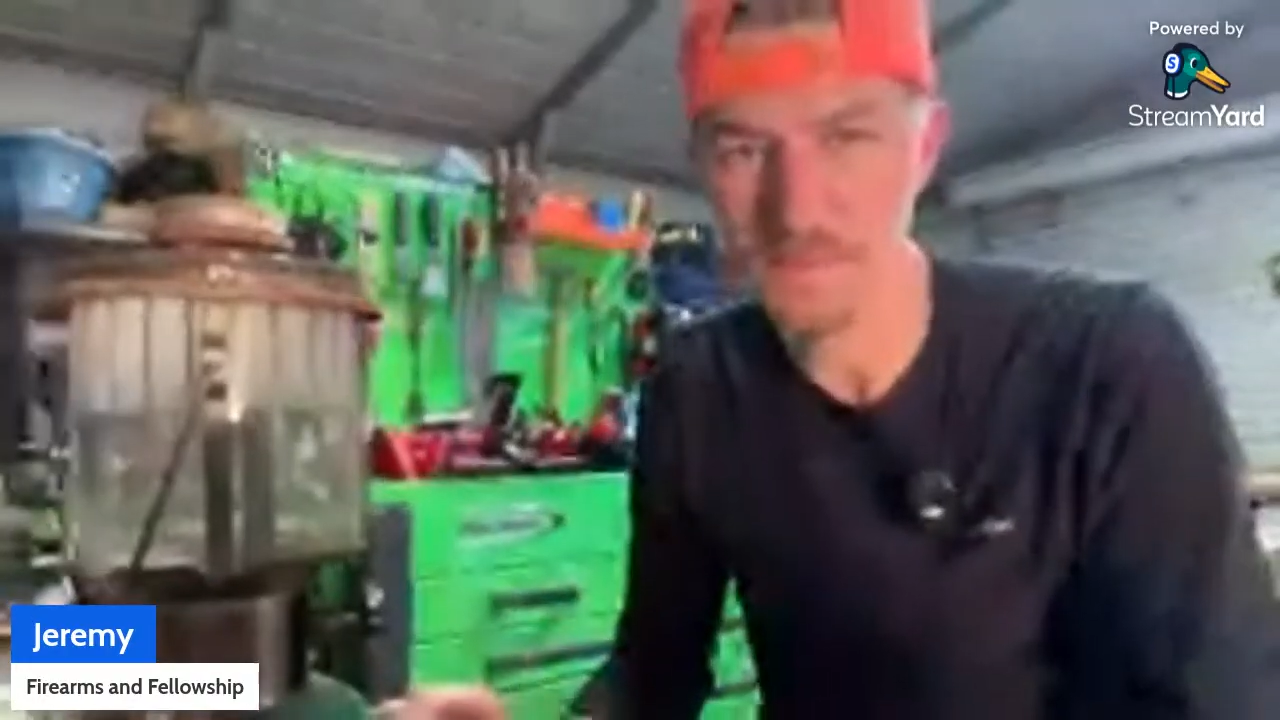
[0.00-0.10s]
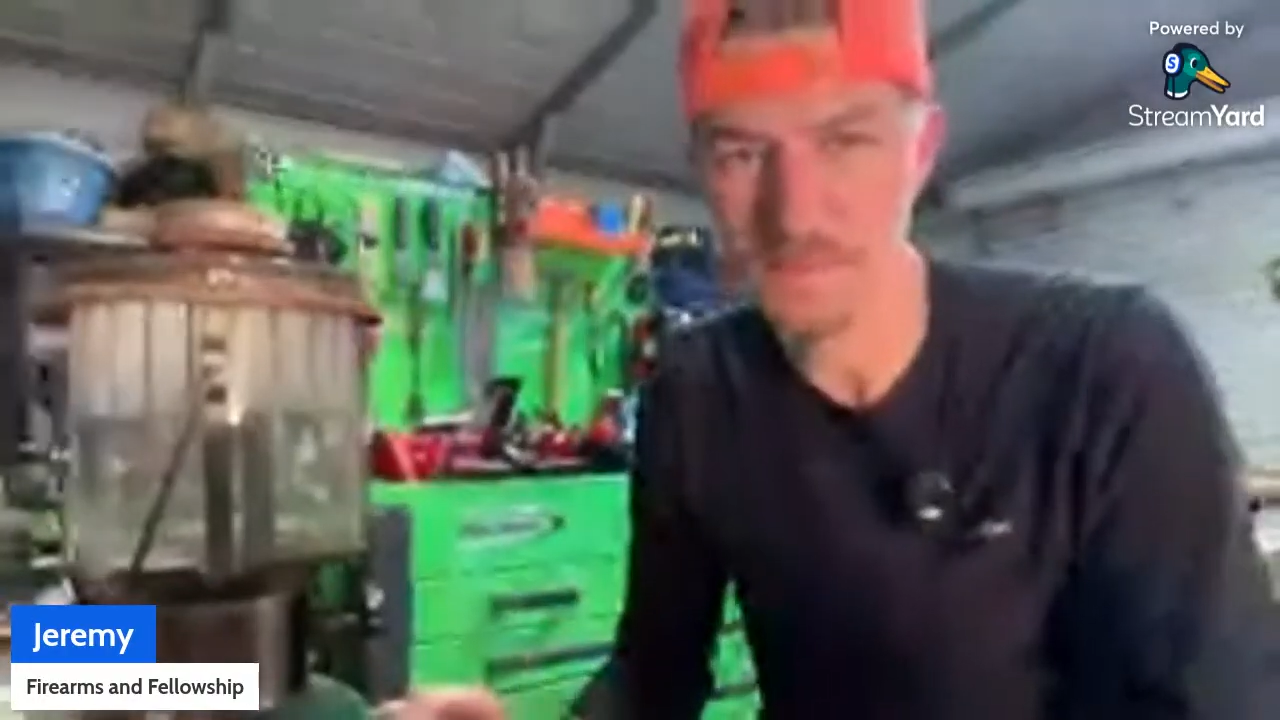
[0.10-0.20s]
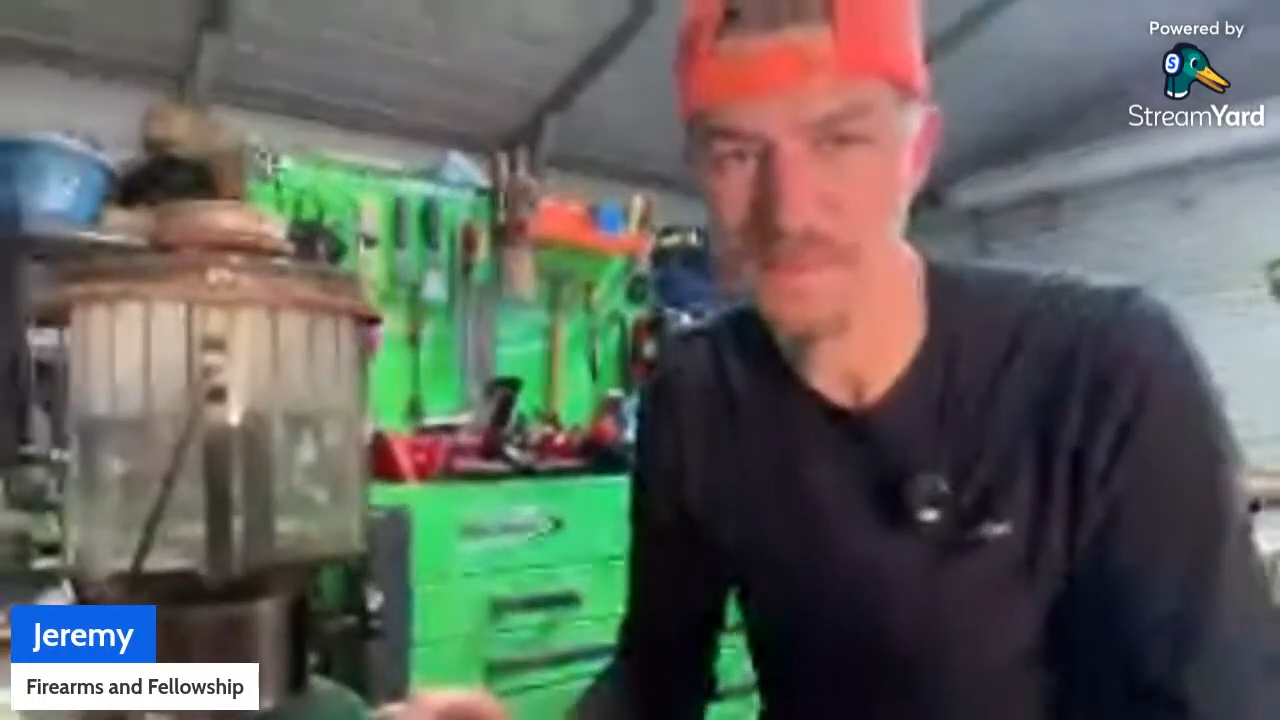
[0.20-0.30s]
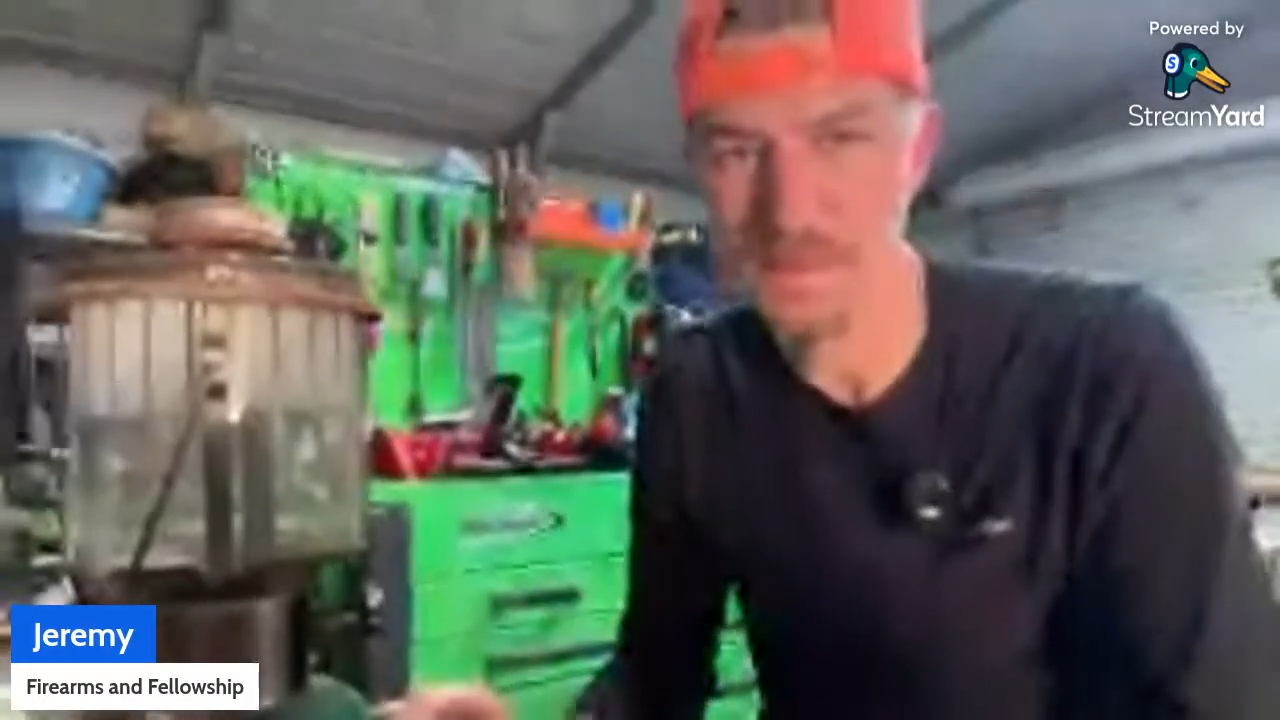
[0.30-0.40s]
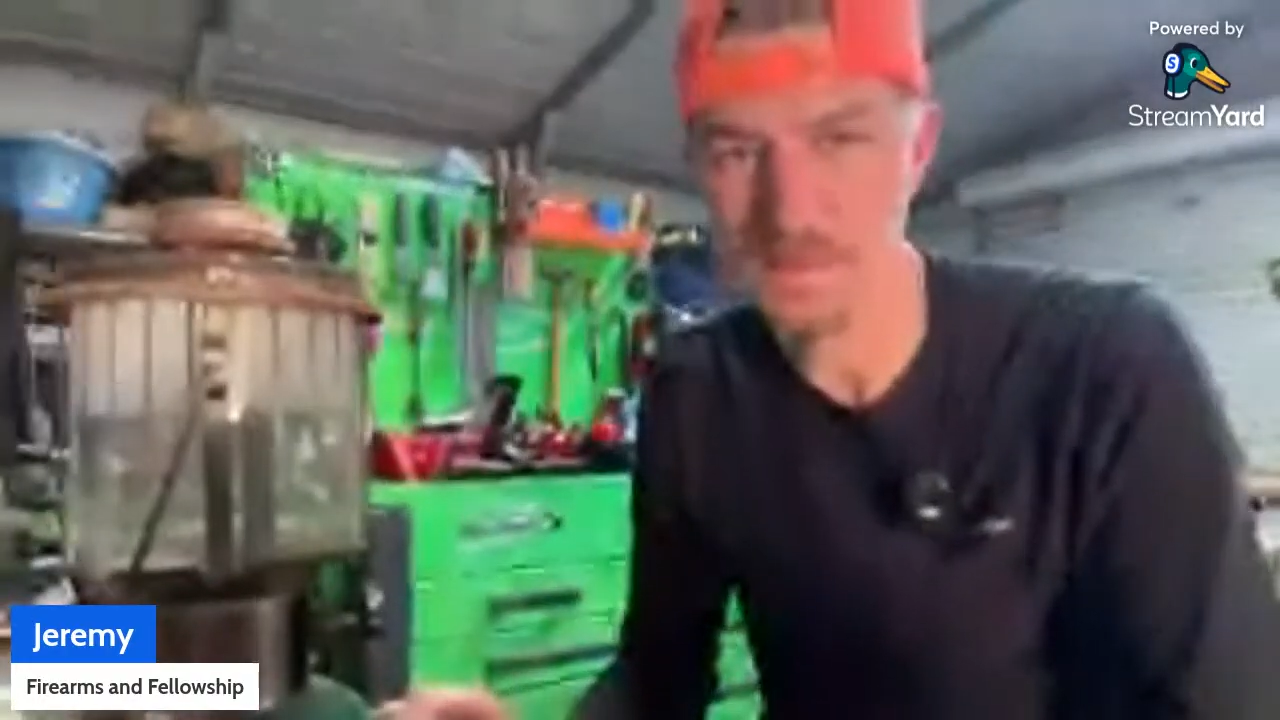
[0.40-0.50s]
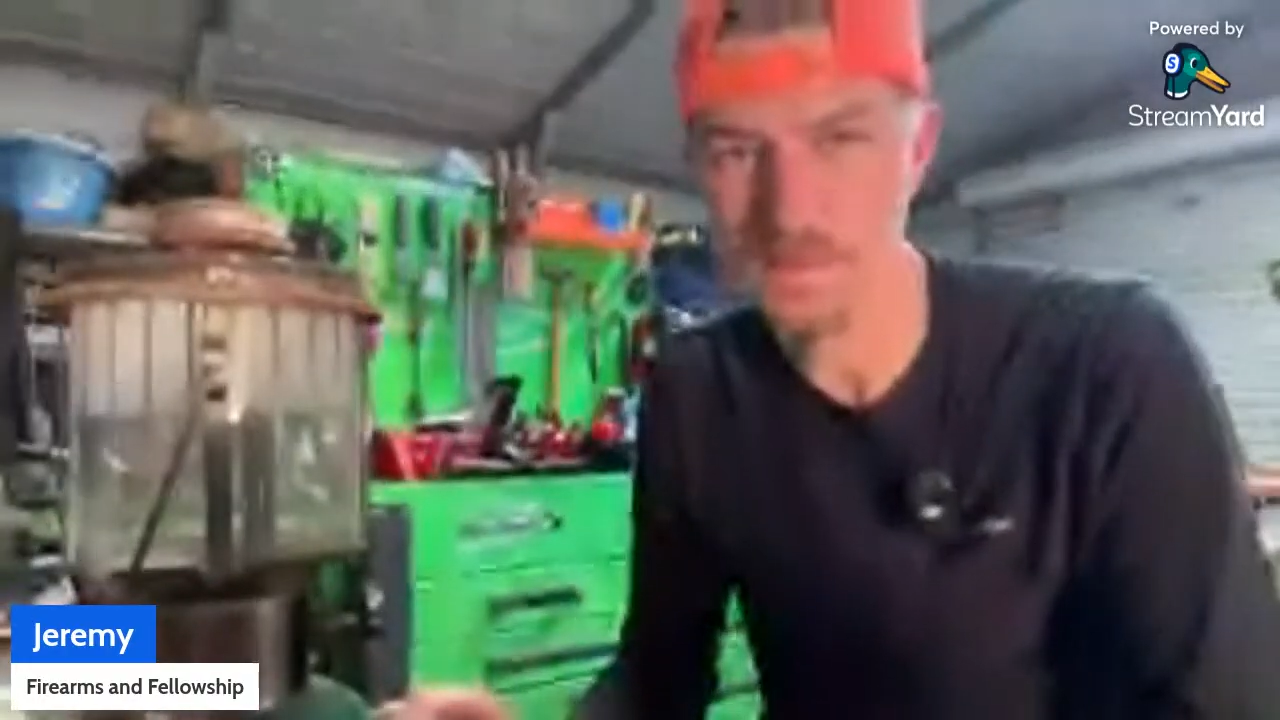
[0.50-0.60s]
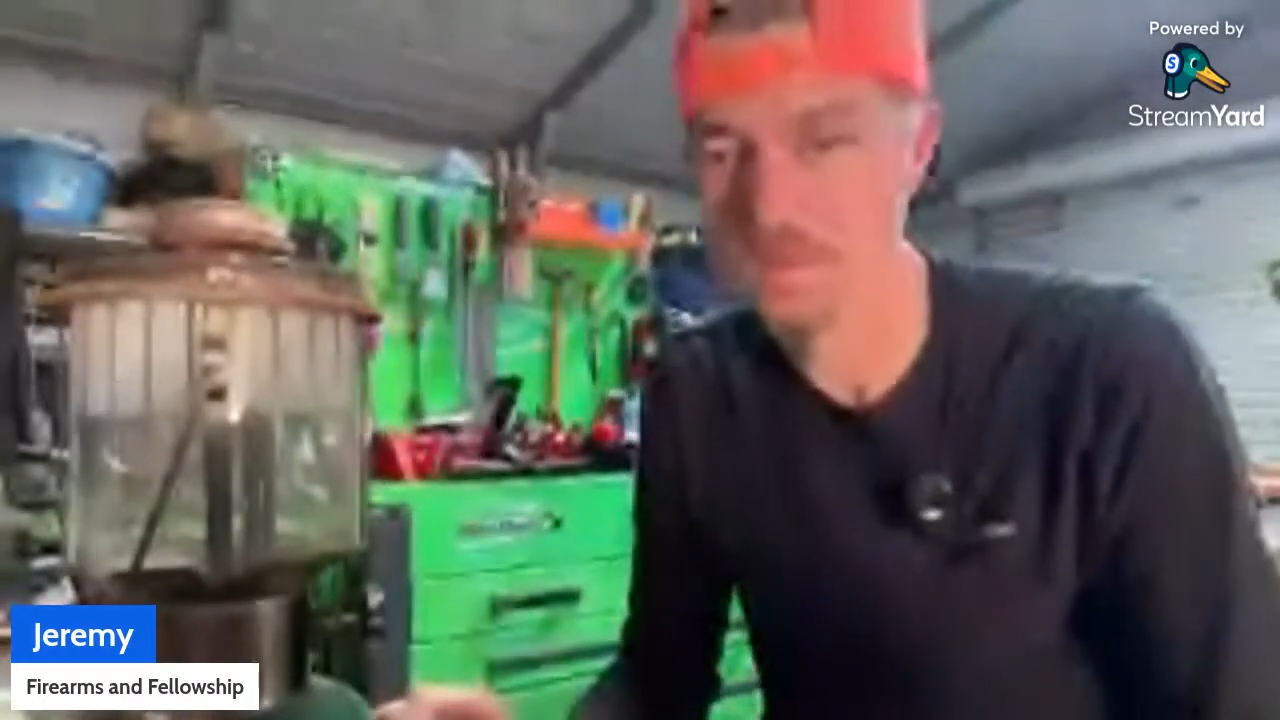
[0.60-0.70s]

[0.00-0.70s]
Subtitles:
in one